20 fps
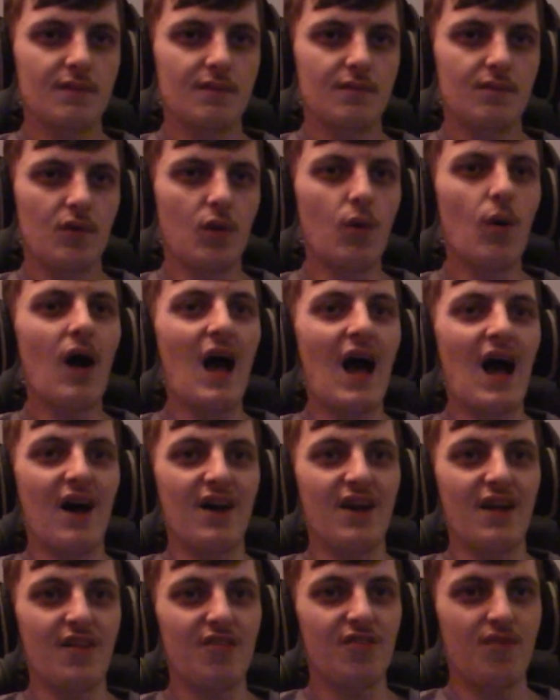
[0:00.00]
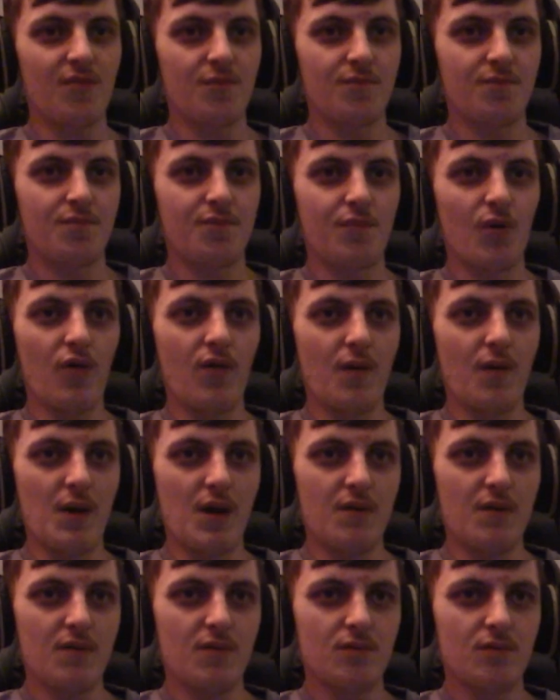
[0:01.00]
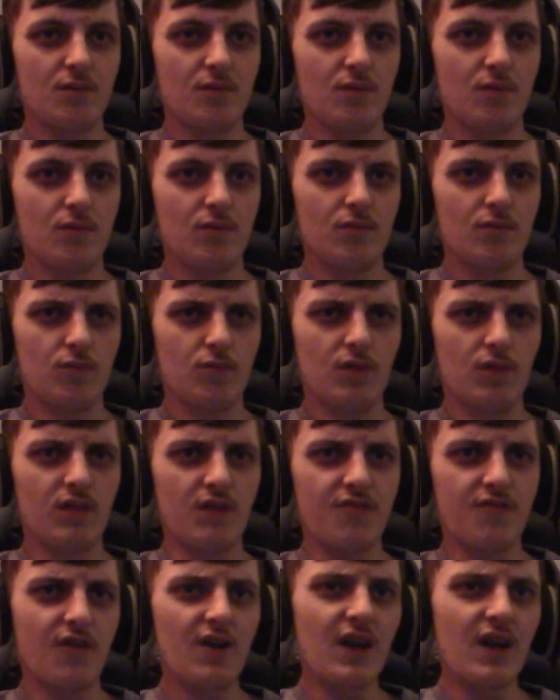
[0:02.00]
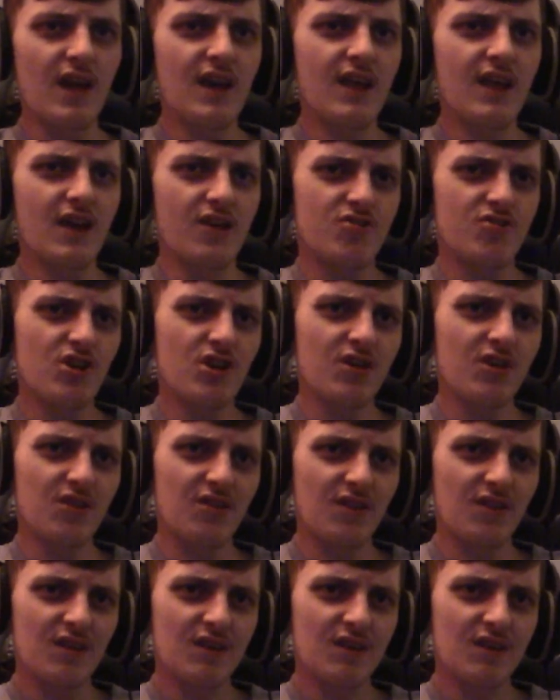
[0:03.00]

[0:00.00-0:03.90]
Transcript: You know how hard it is to pull them out? What the fuck? Indiana Jones?